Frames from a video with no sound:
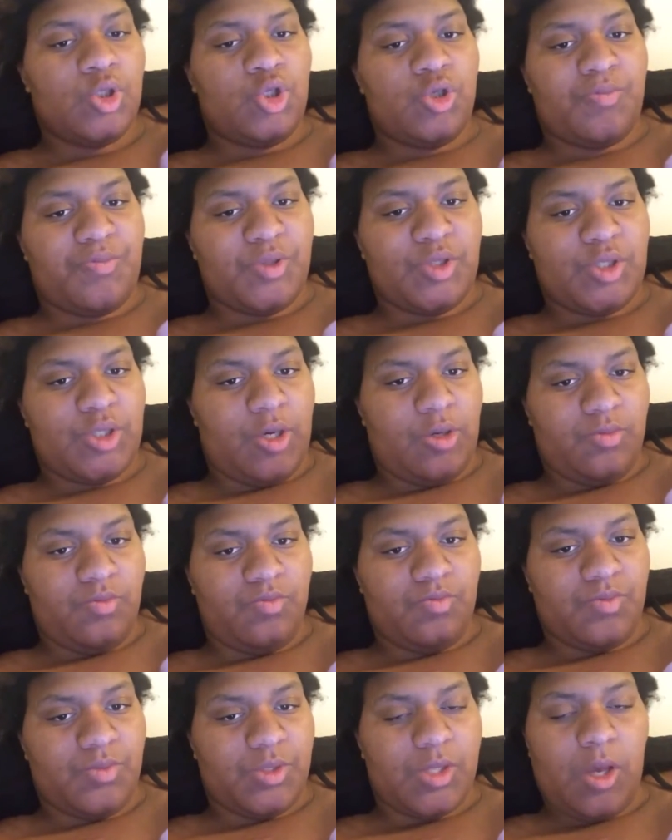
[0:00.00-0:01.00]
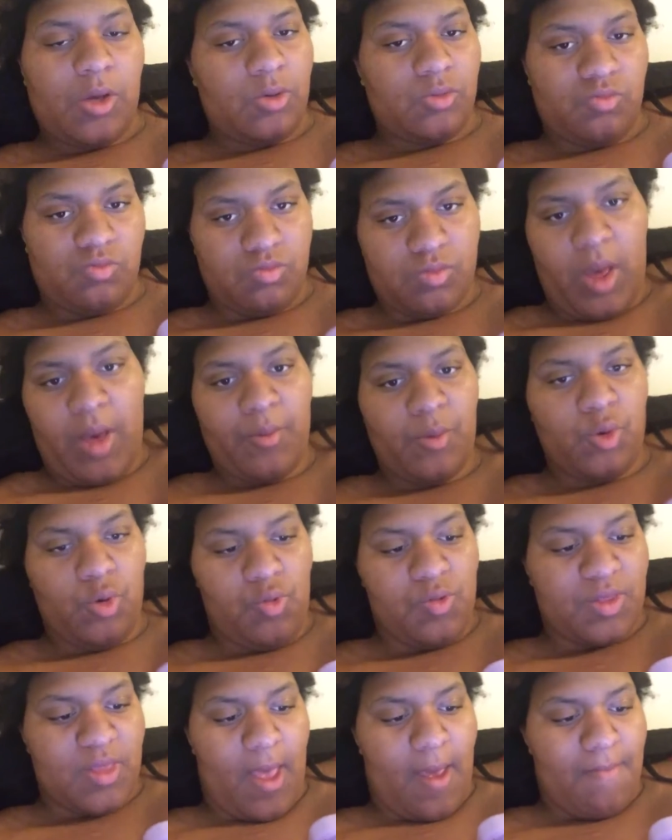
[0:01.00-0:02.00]
Super Show. So I'm
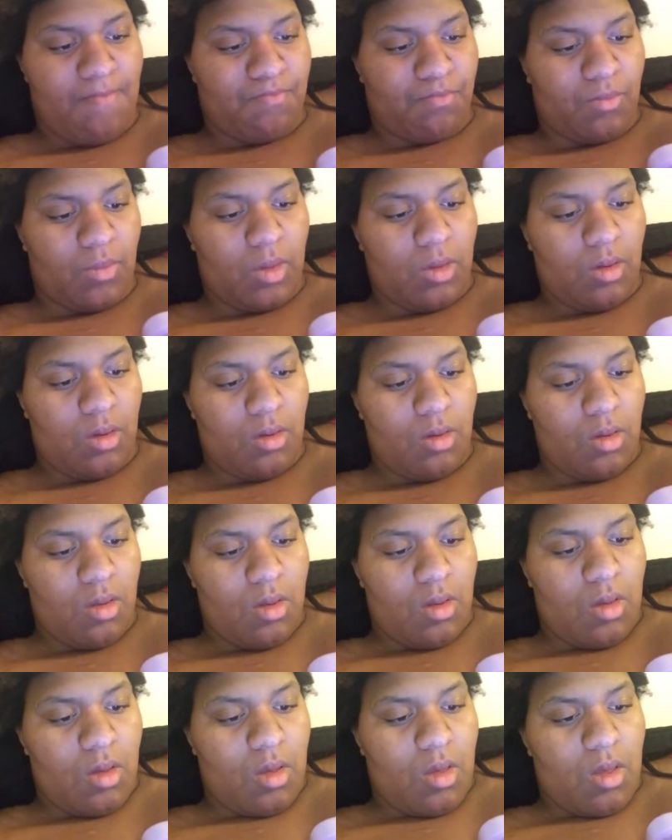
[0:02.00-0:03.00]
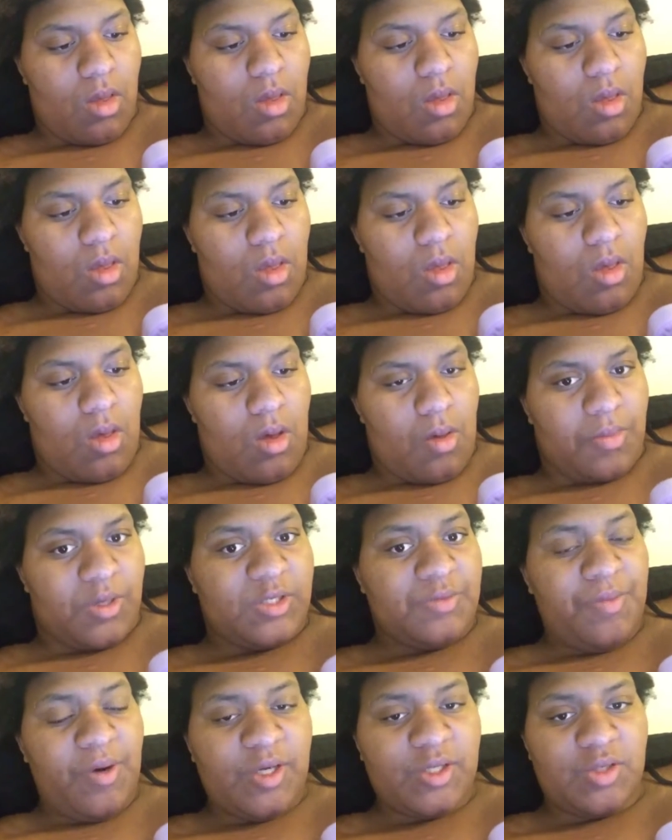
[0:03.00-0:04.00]
cool with that.
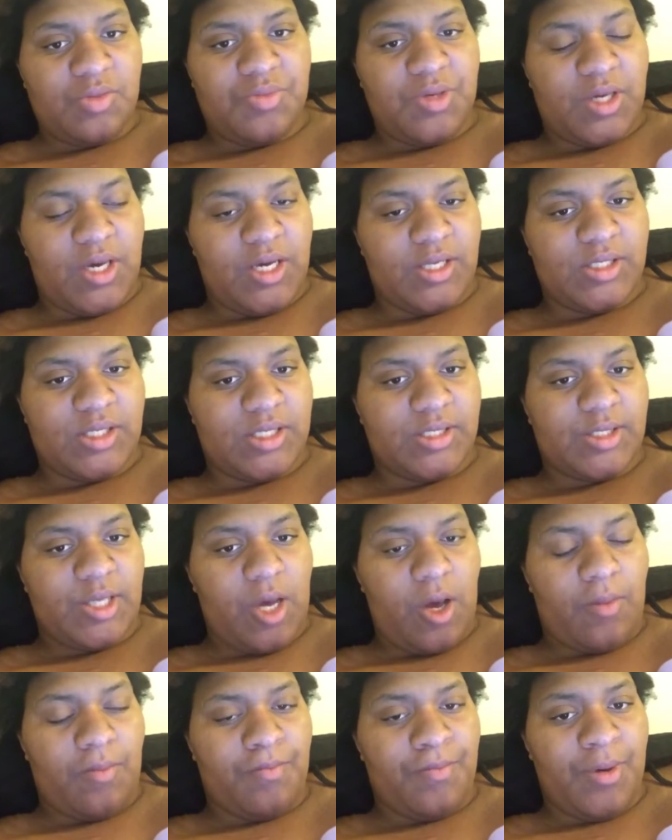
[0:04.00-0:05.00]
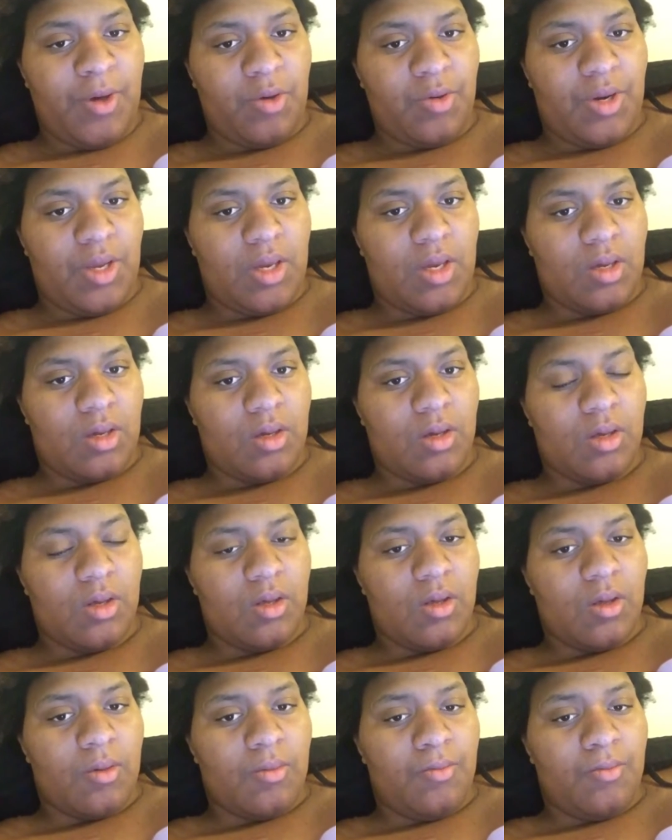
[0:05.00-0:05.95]
Especially because it's helped building